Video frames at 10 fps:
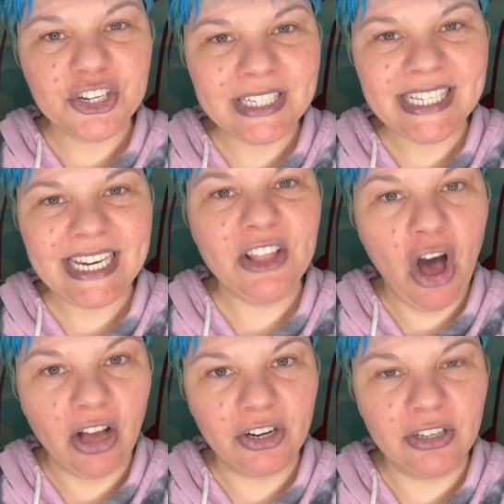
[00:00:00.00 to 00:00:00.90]
Christine the
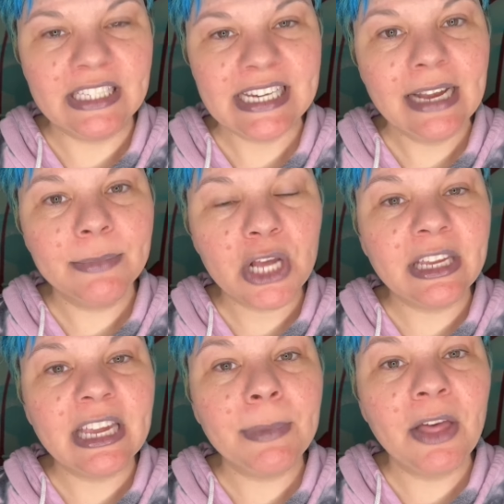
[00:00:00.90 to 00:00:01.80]
Haunt Girl. Today I'm
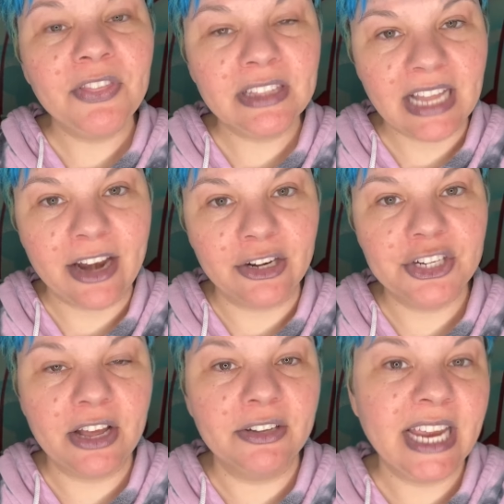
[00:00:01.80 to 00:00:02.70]
talking about The Ladder.
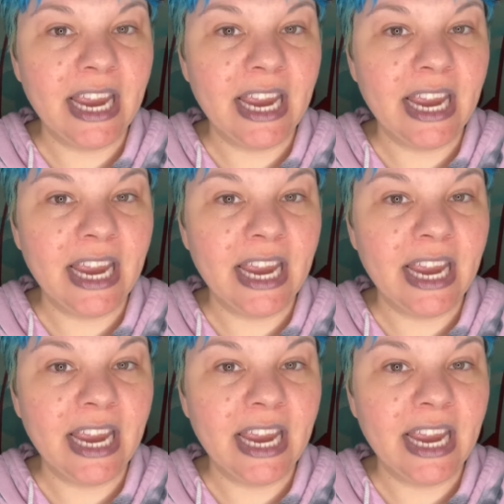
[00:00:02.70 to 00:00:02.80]
Shout out to